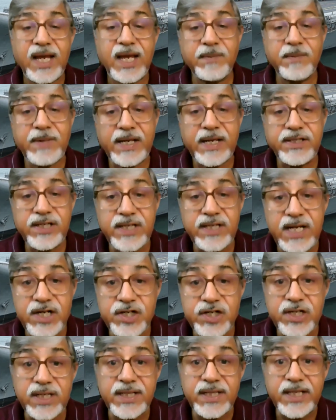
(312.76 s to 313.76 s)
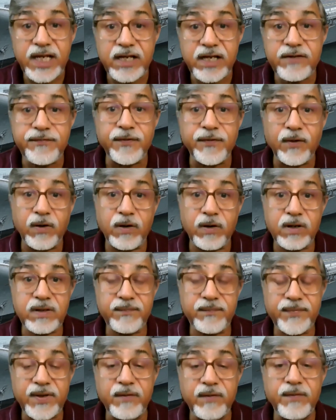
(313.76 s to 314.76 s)
Imagination, therefore,
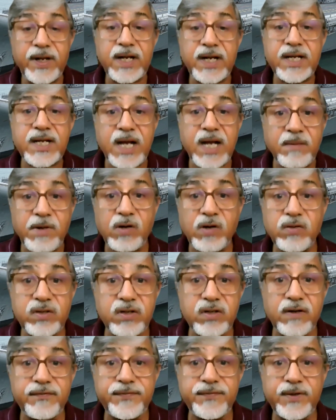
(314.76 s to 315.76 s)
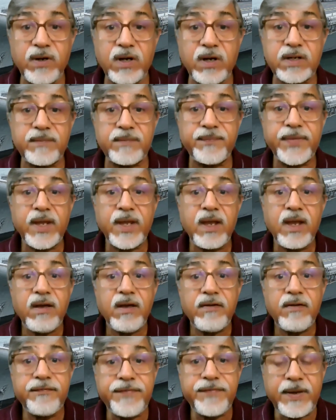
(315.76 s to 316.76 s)
will come out of your
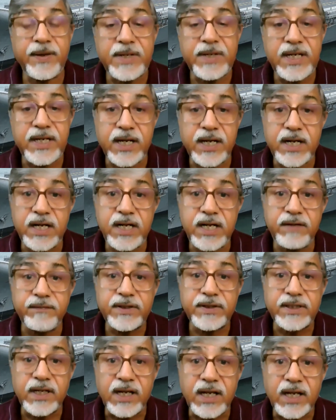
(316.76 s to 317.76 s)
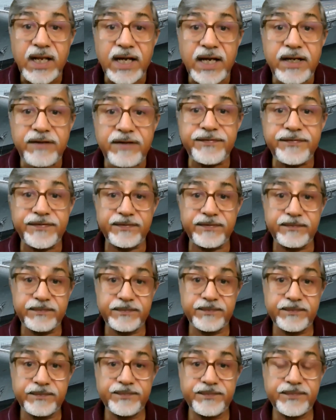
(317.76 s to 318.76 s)
familiarity with the life,
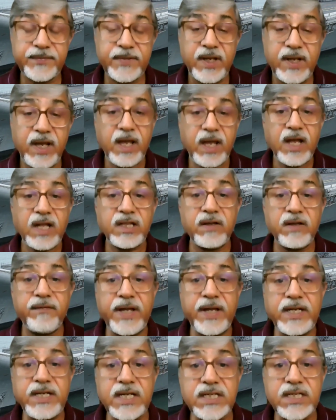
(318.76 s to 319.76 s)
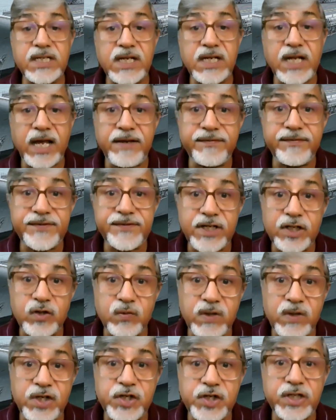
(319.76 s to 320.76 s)
the various life
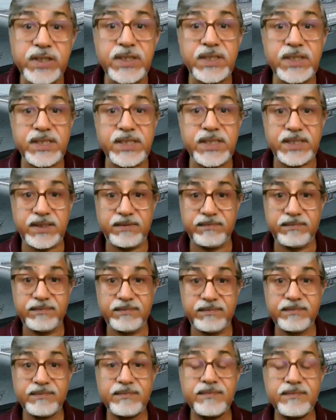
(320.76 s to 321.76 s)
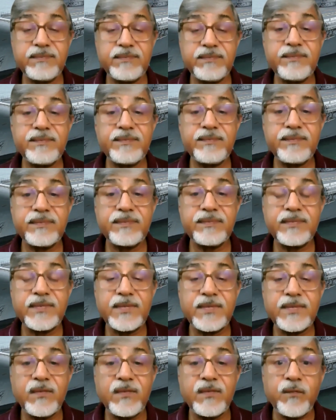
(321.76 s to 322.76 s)
situations,
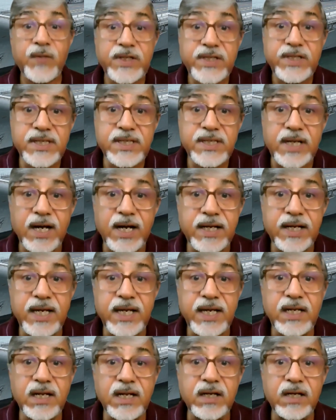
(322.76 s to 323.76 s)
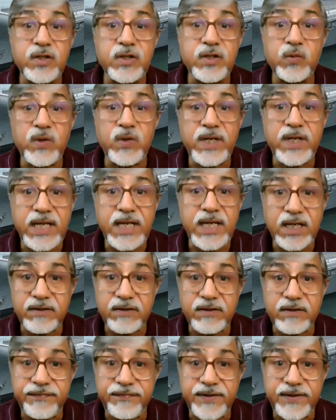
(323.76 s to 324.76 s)
which is again a unique
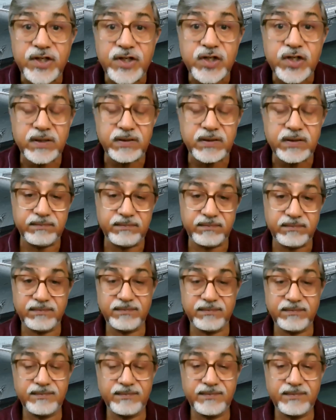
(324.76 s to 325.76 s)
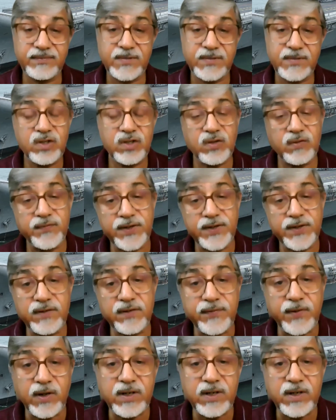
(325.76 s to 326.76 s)
feature. So first
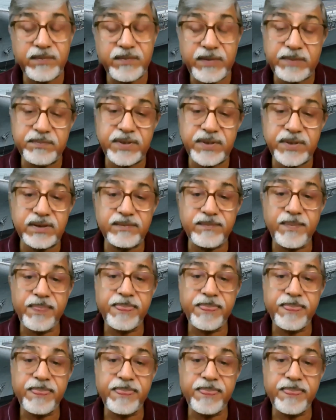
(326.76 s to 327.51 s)
of all, remember